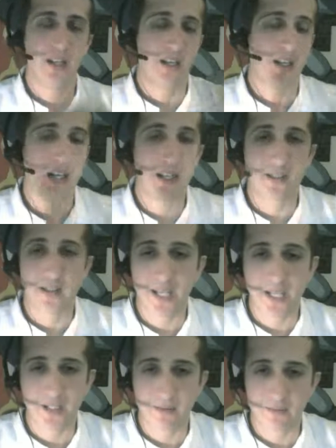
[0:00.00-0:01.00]
it's
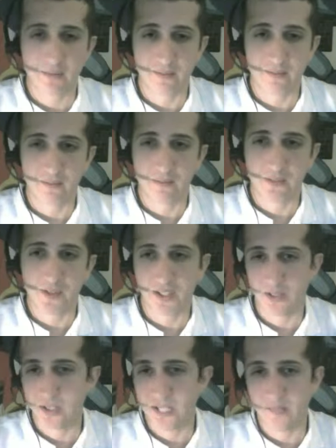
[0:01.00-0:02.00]
like
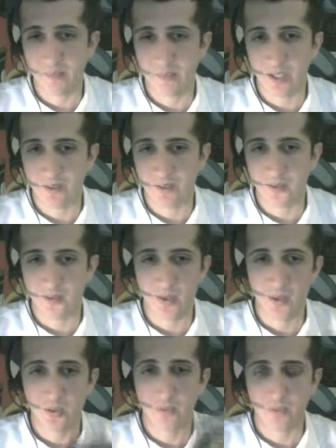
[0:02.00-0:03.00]
$6 or $7.
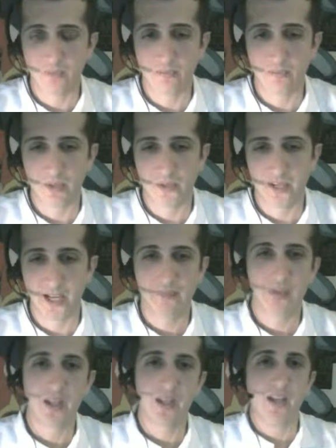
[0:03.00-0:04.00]
So there's that.
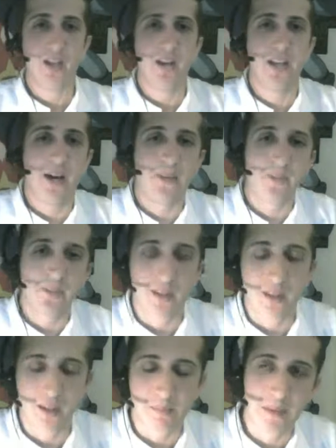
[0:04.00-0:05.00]
Now,
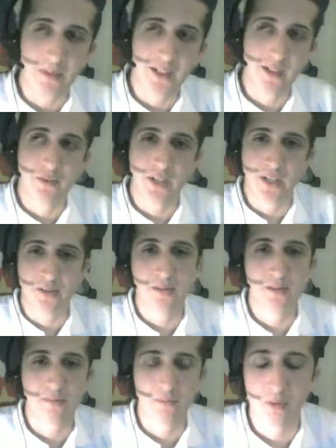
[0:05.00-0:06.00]
the premise of Grand
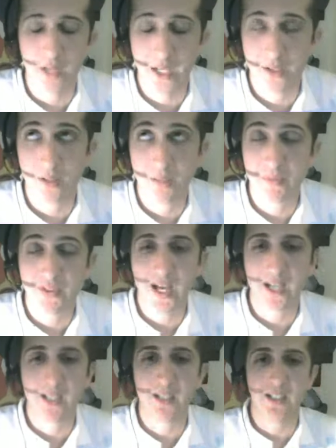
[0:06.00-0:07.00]
Stream
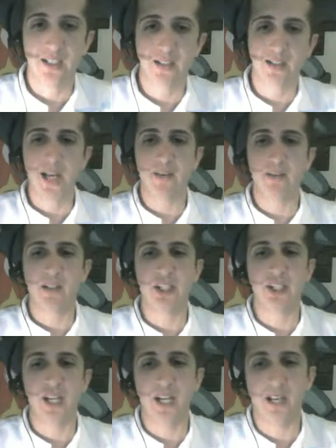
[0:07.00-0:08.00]
Saga is kind of
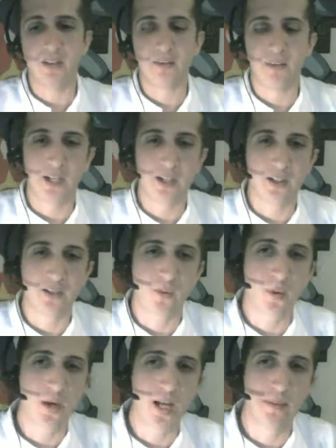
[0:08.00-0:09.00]
cliche. There's
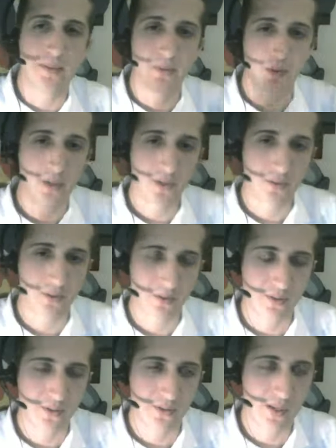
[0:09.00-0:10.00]
4 elemental crystals